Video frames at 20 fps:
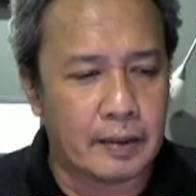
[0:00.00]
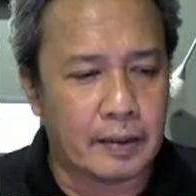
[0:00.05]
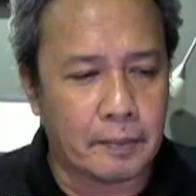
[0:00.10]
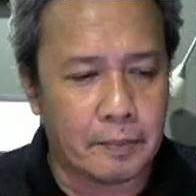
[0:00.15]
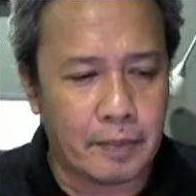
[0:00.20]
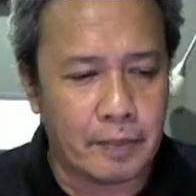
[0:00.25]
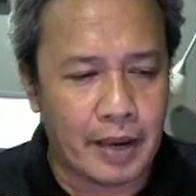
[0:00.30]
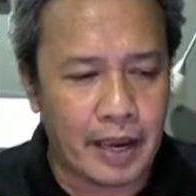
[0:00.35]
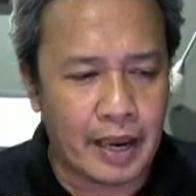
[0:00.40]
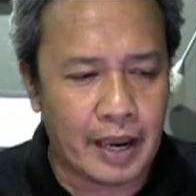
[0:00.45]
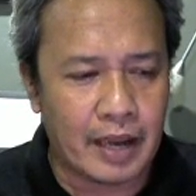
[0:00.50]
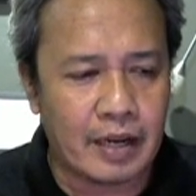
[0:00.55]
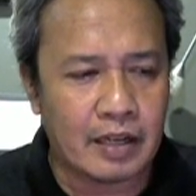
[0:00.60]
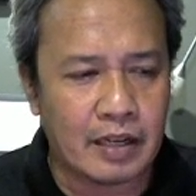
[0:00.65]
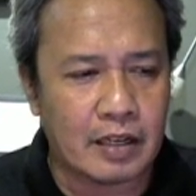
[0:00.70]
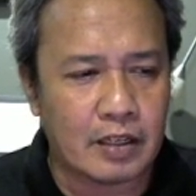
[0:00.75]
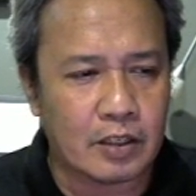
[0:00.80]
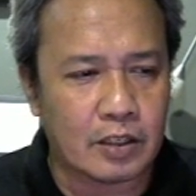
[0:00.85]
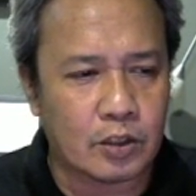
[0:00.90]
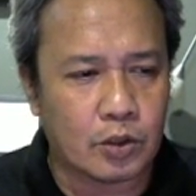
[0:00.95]

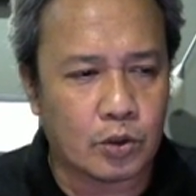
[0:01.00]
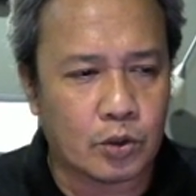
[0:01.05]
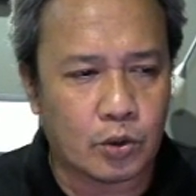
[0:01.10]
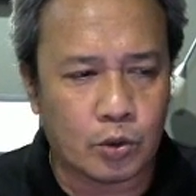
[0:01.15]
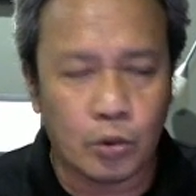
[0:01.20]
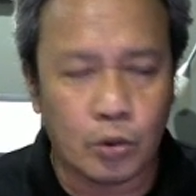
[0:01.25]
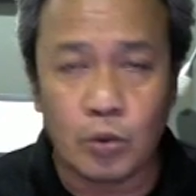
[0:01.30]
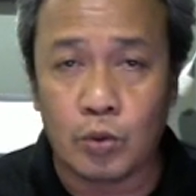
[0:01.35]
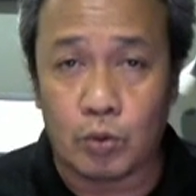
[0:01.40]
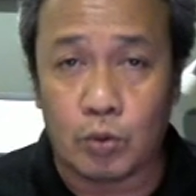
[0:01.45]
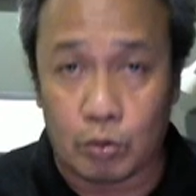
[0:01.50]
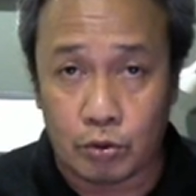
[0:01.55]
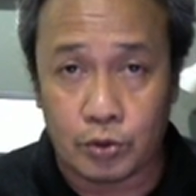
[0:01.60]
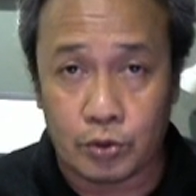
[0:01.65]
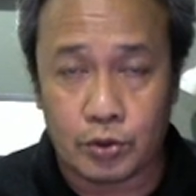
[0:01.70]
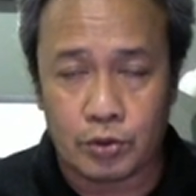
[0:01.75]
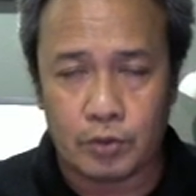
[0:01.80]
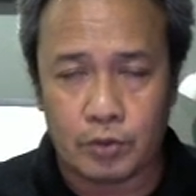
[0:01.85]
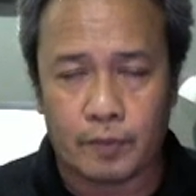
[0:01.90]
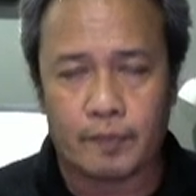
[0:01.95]
main
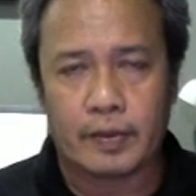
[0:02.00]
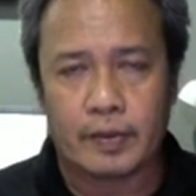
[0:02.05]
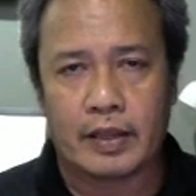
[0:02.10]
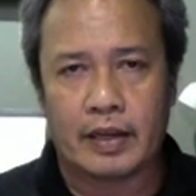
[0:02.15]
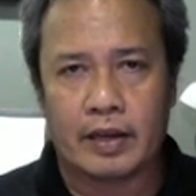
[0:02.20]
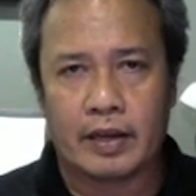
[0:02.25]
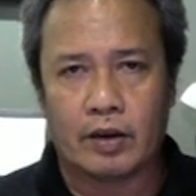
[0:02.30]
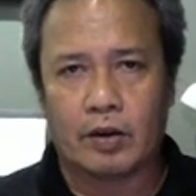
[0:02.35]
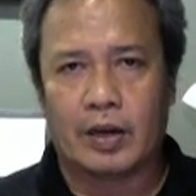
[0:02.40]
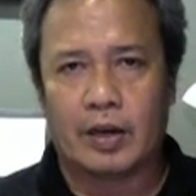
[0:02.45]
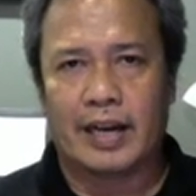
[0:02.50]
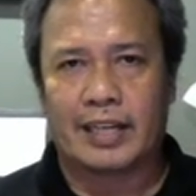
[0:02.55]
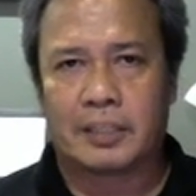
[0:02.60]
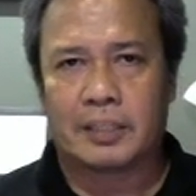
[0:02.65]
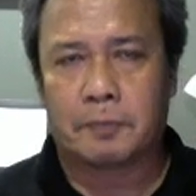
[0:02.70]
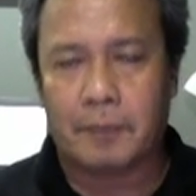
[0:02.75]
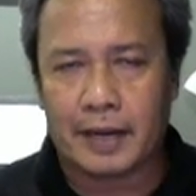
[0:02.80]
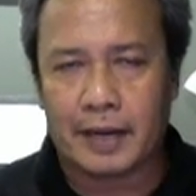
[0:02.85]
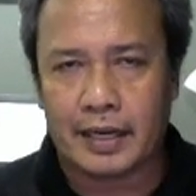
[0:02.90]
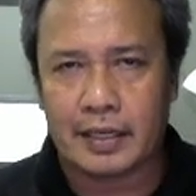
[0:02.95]
tools or
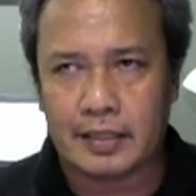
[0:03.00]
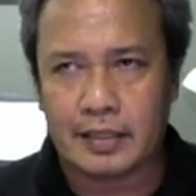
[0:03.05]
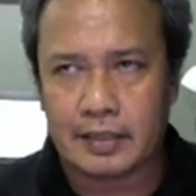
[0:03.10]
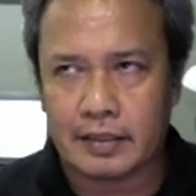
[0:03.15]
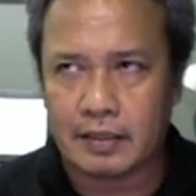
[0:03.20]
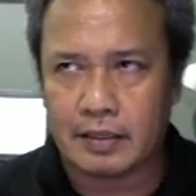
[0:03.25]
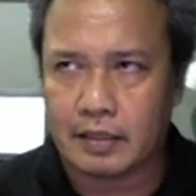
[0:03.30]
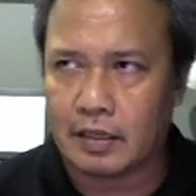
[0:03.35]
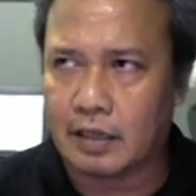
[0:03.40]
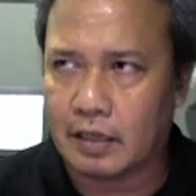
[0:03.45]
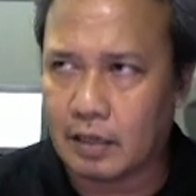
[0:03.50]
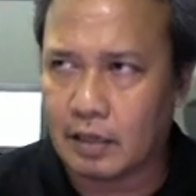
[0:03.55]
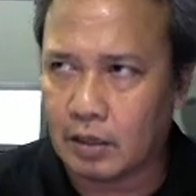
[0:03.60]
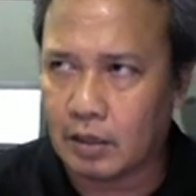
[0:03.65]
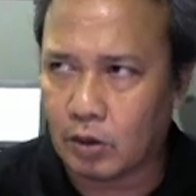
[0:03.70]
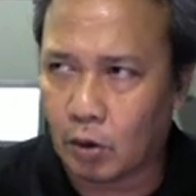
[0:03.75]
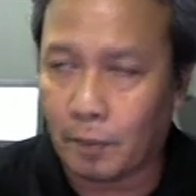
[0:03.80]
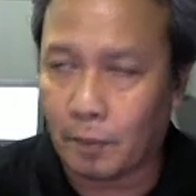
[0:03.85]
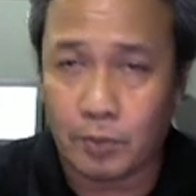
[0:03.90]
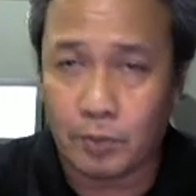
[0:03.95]
aspects
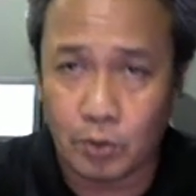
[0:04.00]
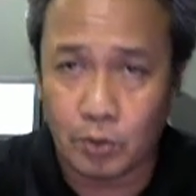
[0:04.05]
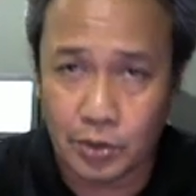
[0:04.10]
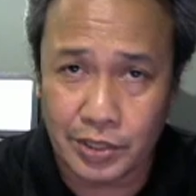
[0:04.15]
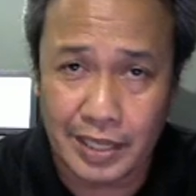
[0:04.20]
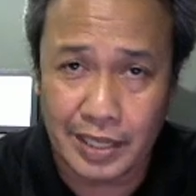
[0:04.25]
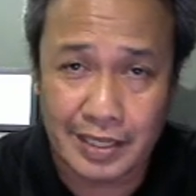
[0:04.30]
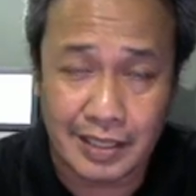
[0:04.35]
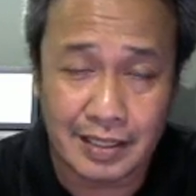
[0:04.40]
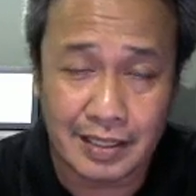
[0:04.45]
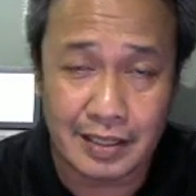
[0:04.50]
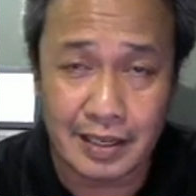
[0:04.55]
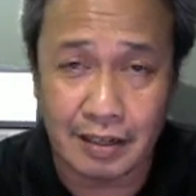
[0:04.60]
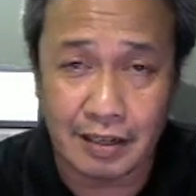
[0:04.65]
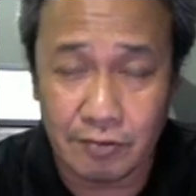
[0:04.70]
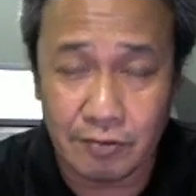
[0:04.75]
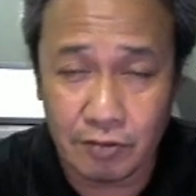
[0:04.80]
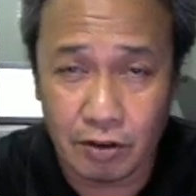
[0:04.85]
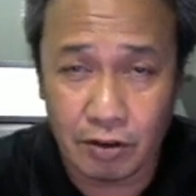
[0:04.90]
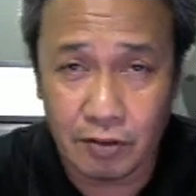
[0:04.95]
or processes that are
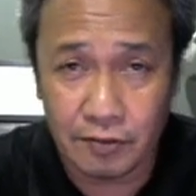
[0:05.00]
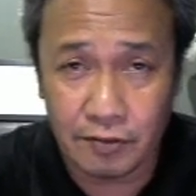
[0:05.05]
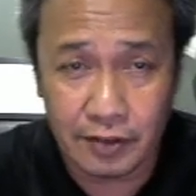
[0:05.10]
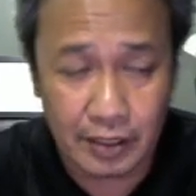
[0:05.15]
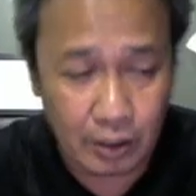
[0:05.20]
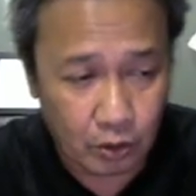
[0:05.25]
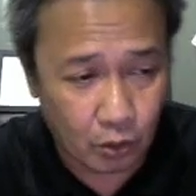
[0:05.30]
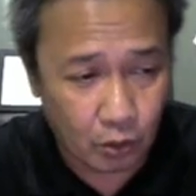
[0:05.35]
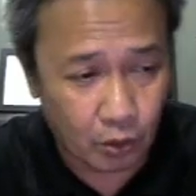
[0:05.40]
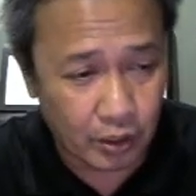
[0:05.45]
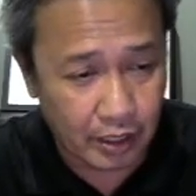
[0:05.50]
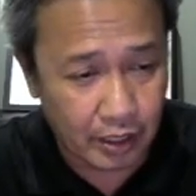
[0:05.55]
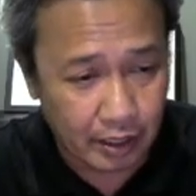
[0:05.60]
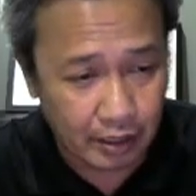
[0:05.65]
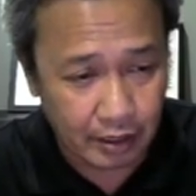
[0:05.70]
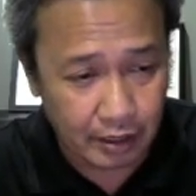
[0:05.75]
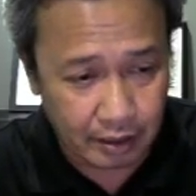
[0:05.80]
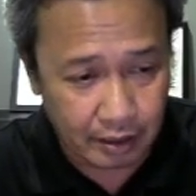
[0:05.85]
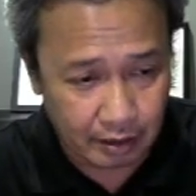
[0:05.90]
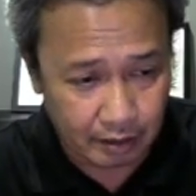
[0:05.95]
involved in
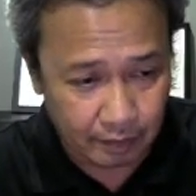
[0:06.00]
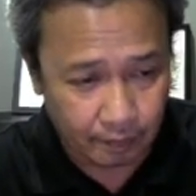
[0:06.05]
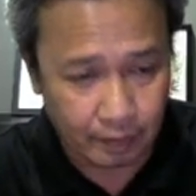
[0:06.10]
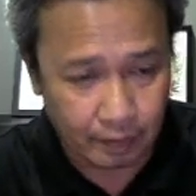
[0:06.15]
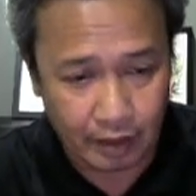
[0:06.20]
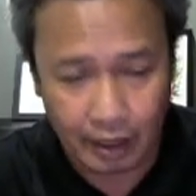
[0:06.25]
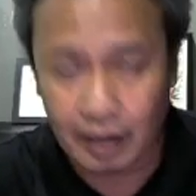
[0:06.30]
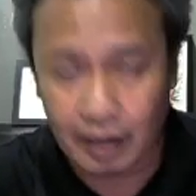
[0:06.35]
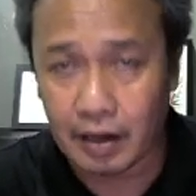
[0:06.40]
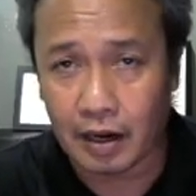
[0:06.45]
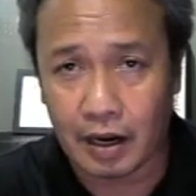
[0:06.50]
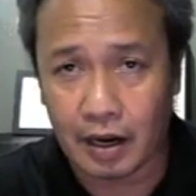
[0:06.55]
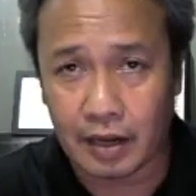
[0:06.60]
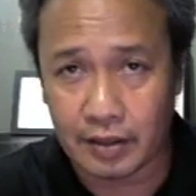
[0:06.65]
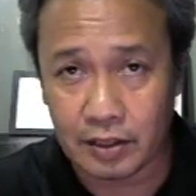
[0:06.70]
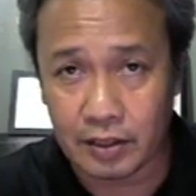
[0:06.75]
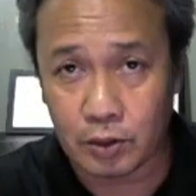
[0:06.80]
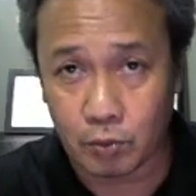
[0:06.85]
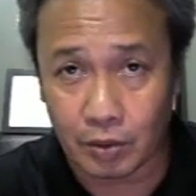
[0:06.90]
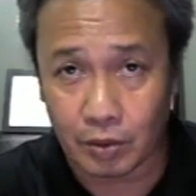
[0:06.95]
cloning are
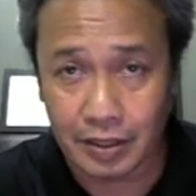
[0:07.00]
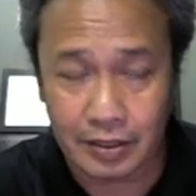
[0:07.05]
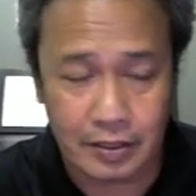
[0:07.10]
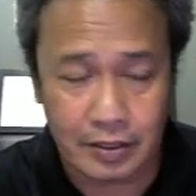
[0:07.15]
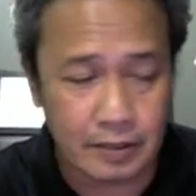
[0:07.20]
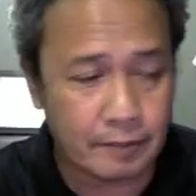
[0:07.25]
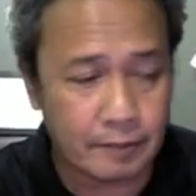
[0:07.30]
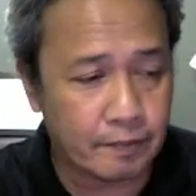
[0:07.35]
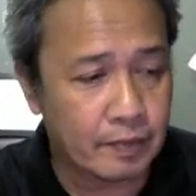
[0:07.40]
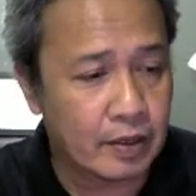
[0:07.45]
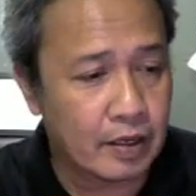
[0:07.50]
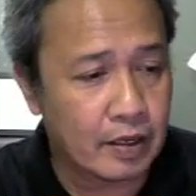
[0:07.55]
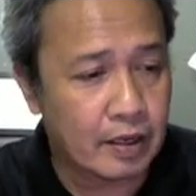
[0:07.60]
these ones.